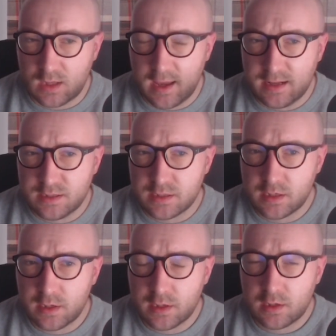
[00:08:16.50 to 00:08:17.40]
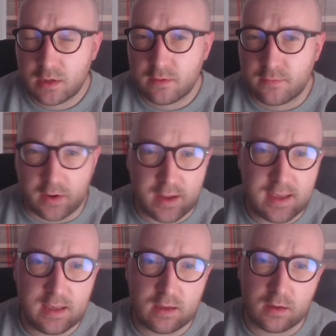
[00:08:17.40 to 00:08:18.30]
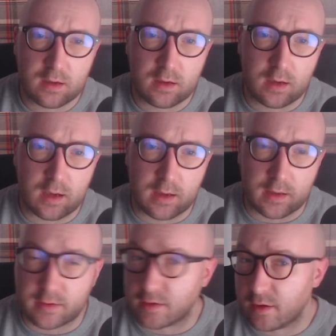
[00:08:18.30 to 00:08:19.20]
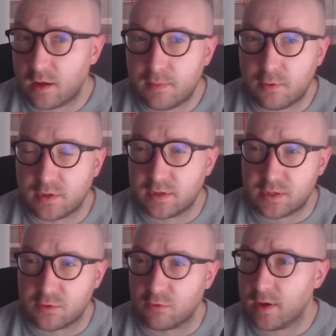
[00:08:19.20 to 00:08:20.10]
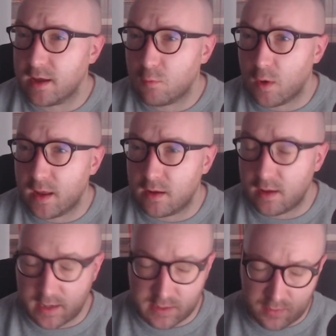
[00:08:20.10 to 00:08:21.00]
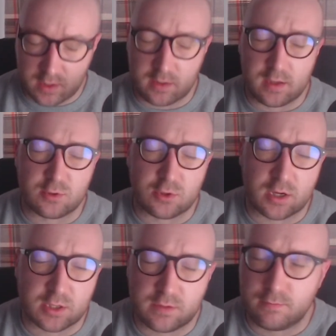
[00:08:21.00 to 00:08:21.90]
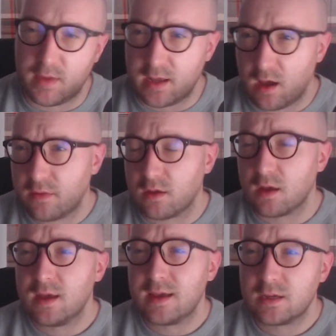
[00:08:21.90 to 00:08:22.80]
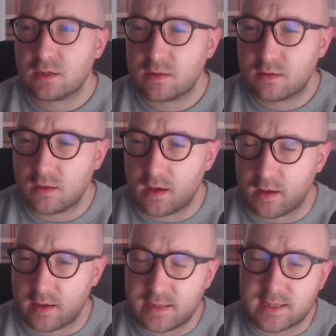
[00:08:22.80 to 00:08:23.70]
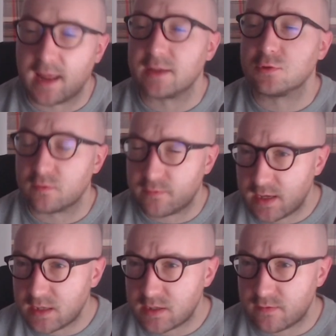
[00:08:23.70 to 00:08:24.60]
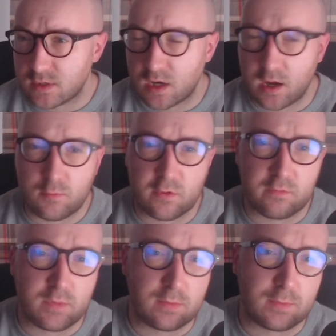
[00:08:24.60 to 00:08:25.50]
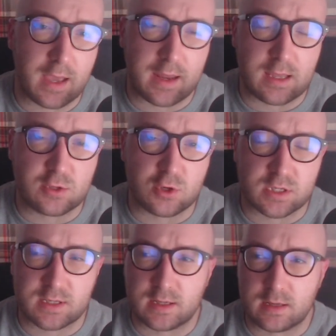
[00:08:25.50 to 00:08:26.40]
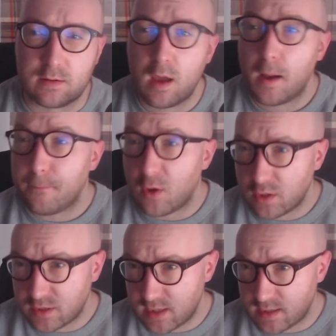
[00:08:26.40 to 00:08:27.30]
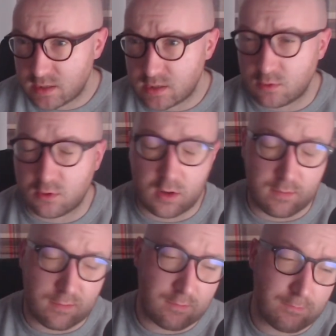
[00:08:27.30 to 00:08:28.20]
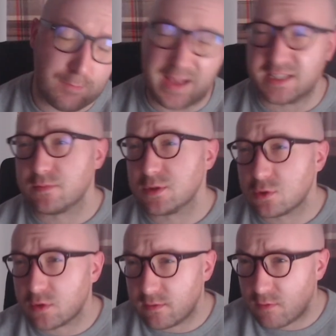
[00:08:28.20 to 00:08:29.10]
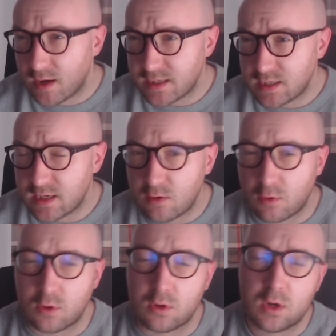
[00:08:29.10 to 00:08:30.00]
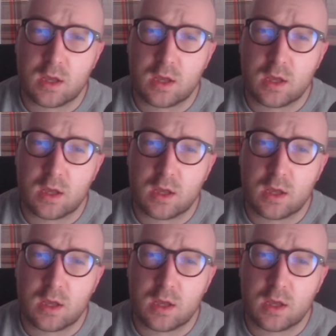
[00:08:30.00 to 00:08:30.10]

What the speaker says: And Ferry, at an early point in his career, when, as per the introduction, many other intellectual figures of the time would have been getting interested in politics or emancipatory writing or